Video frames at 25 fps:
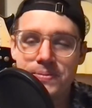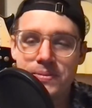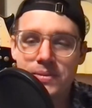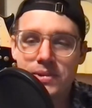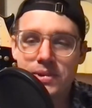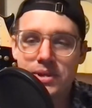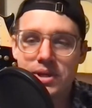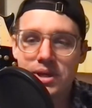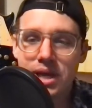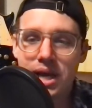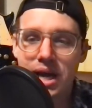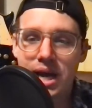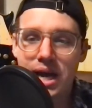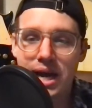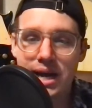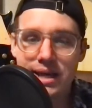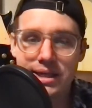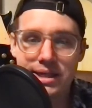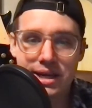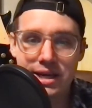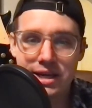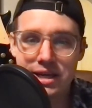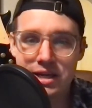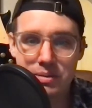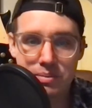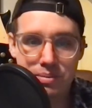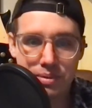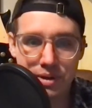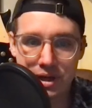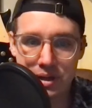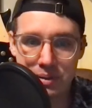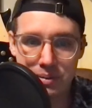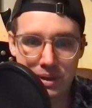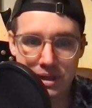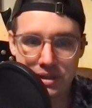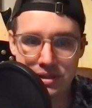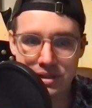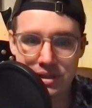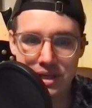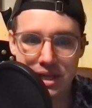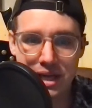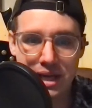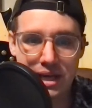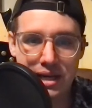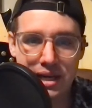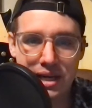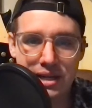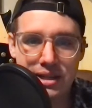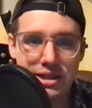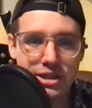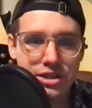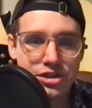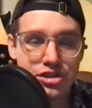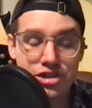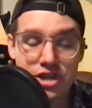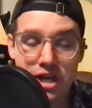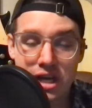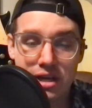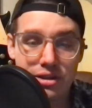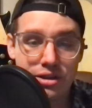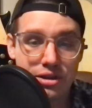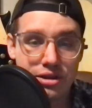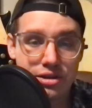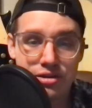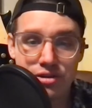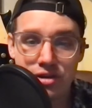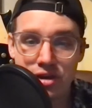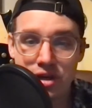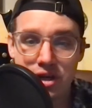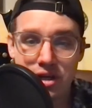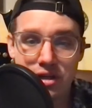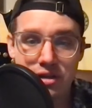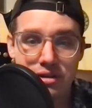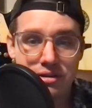I thought he played well tonight. I think Shea looked good